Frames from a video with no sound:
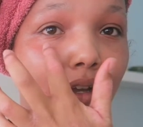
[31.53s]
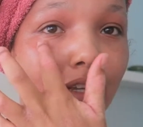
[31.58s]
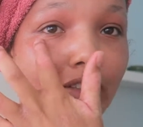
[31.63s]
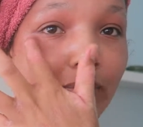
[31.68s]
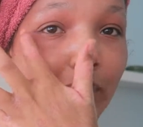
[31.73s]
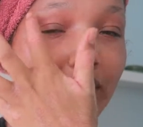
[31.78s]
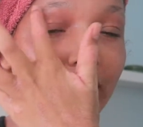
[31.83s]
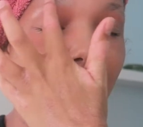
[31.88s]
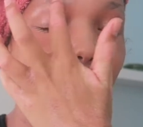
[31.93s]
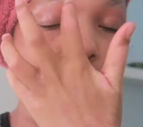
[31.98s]

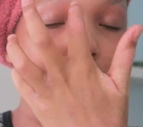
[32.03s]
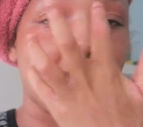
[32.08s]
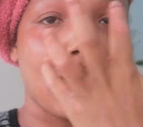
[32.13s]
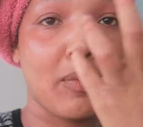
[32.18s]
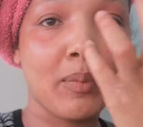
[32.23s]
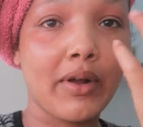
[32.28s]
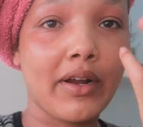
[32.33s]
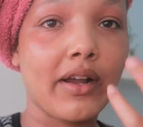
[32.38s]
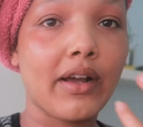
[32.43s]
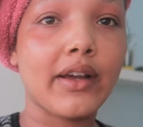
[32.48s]
Especially
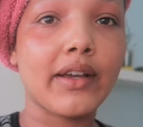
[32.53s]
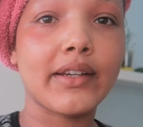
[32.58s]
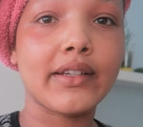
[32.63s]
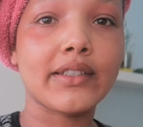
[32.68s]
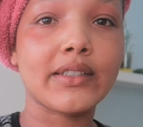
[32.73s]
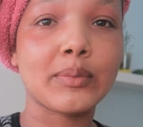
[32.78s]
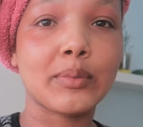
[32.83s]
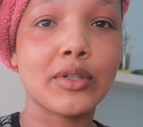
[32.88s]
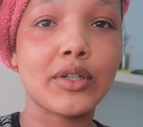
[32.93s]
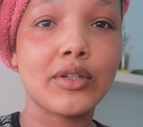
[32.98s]
around my
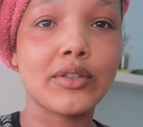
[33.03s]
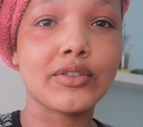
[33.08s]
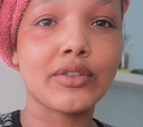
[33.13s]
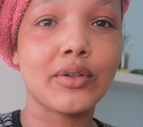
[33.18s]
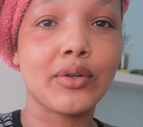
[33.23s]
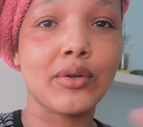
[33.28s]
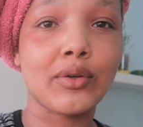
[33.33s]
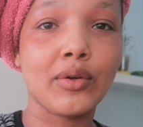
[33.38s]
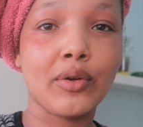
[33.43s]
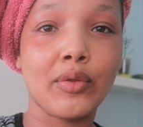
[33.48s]
eyes, but
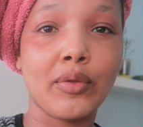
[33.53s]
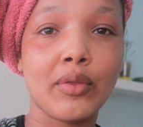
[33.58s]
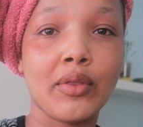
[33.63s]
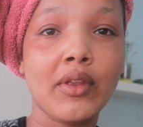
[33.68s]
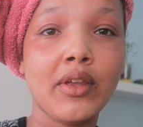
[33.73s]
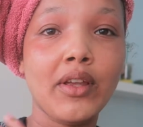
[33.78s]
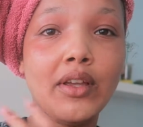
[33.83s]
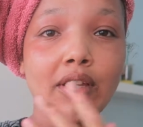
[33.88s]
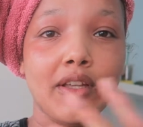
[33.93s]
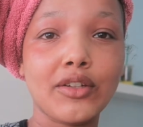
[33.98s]
also
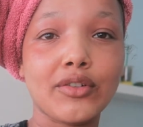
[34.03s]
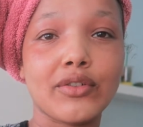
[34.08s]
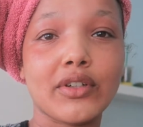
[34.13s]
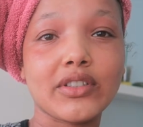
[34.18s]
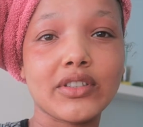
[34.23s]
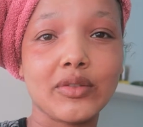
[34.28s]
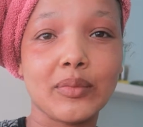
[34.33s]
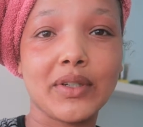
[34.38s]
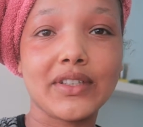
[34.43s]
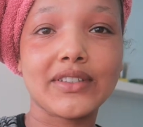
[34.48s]
on the
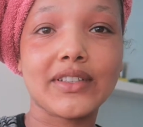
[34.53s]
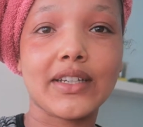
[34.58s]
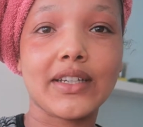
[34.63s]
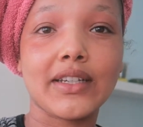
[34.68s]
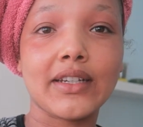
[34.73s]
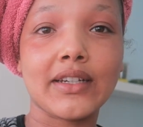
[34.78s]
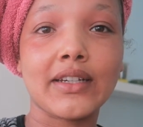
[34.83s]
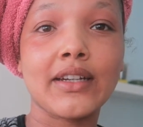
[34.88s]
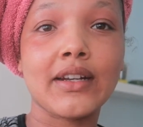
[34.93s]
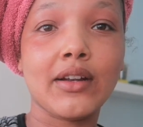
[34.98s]
rest of my
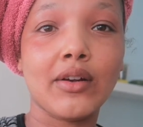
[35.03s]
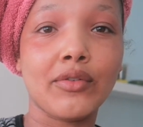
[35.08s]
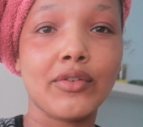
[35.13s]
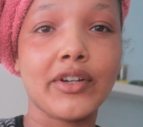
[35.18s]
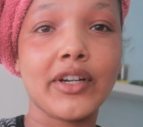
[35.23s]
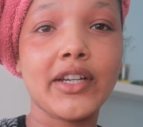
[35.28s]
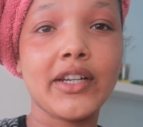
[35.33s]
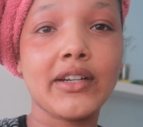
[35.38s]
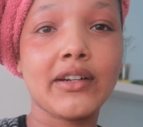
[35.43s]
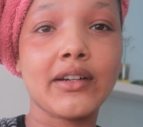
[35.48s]
skin
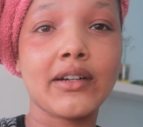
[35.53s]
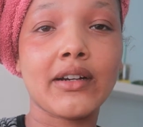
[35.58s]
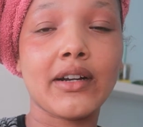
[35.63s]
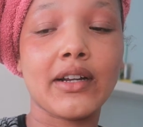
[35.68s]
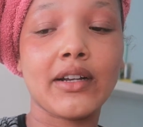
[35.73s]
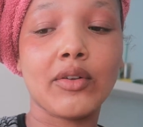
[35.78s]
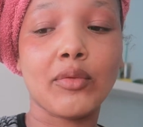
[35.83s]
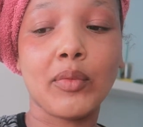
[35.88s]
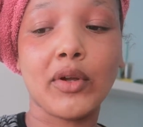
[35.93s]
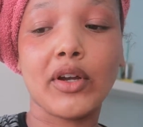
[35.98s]
over here
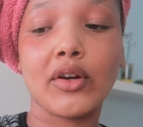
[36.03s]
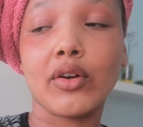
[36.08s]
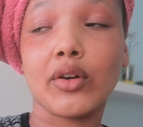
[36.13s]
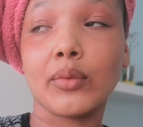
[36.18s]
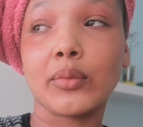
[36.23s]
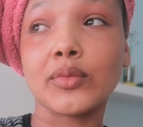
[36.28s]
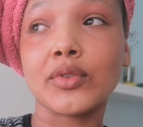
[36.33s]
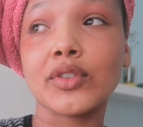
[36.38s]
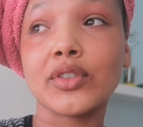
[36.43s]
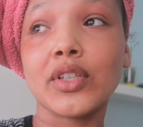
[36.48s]
and on my
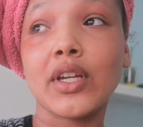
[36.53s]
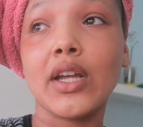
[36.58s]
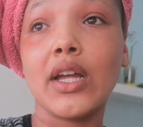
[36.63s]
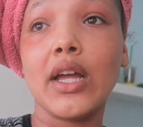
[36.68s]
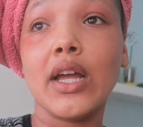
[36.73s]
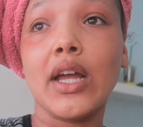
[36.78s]
arms.